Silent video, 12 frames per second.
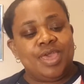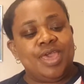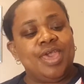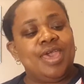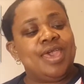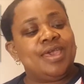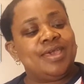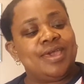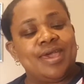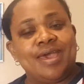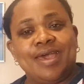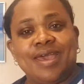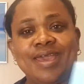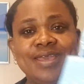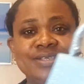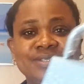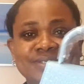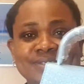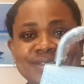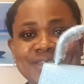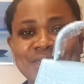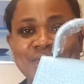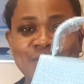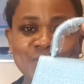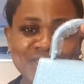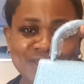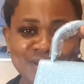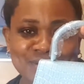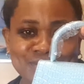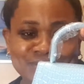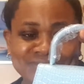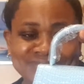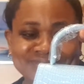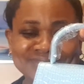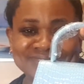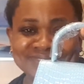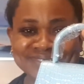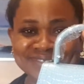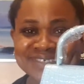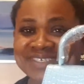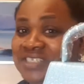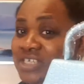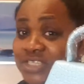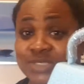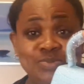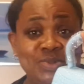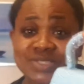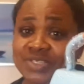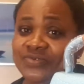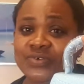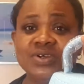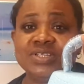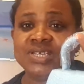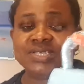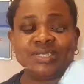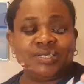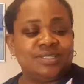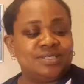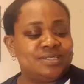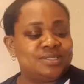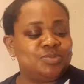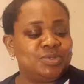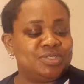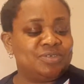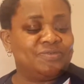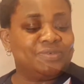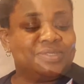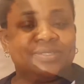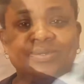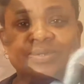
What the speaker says: Hey guys, here we go. This is beautiful, honestly. This is beautiful. So